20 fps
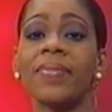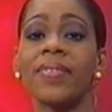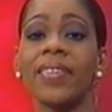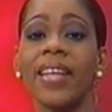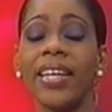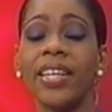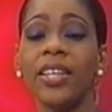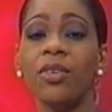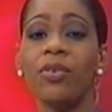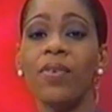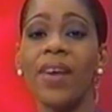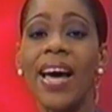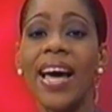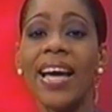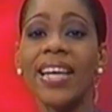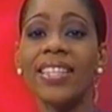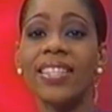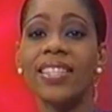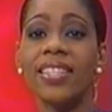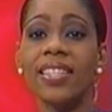Thank you,
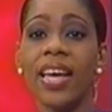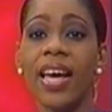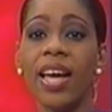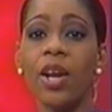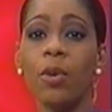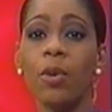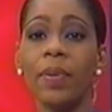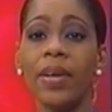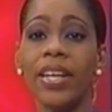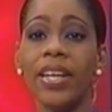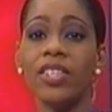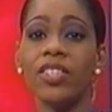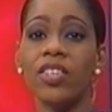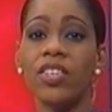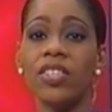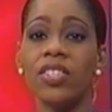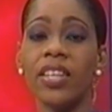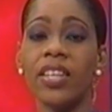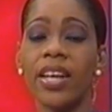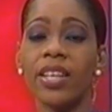Rax. Yellow
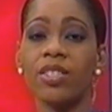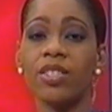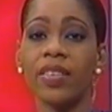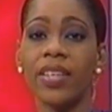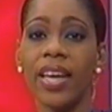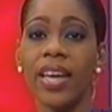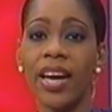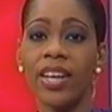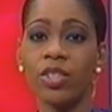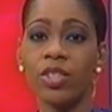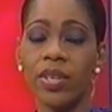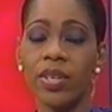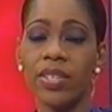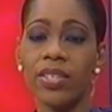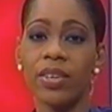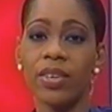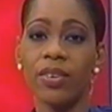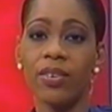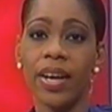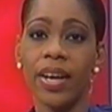Pages text for cash
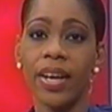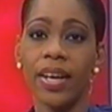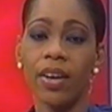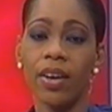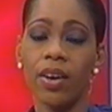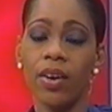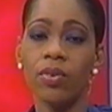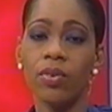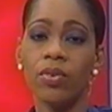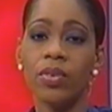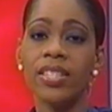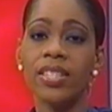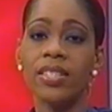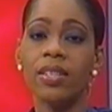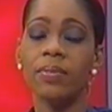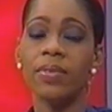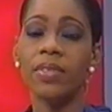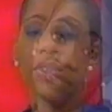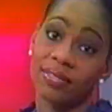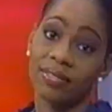question right now.
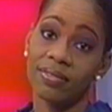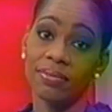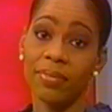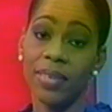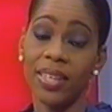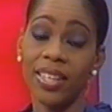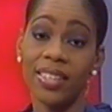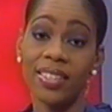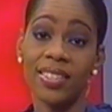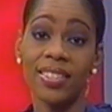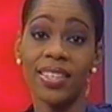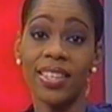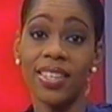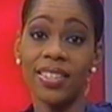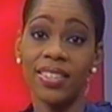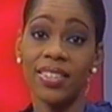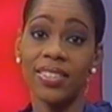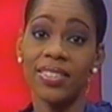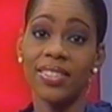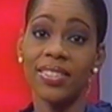Listen up to the medical
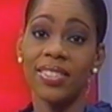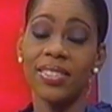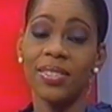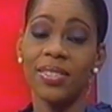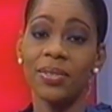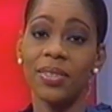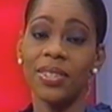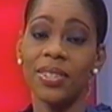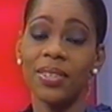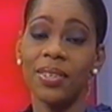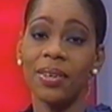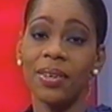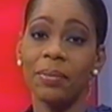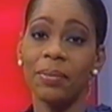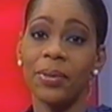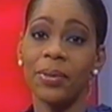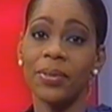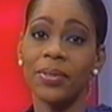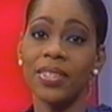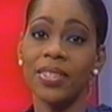centers. I'm going to talk
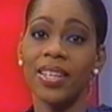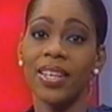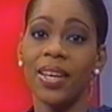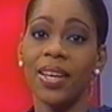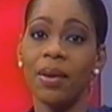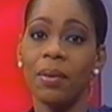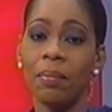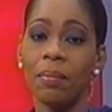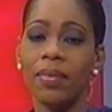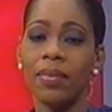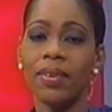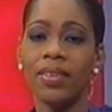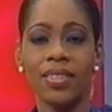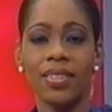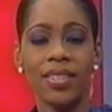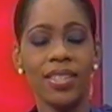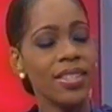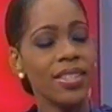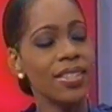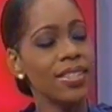about,
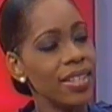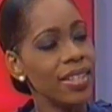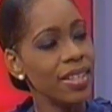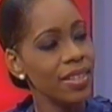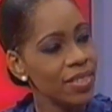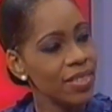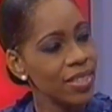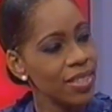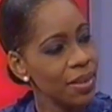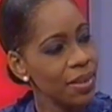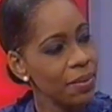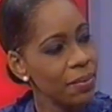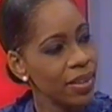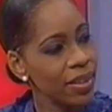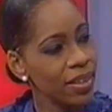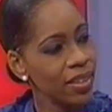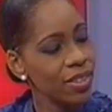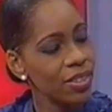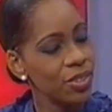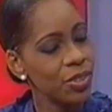is it safe to say
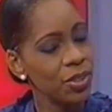medical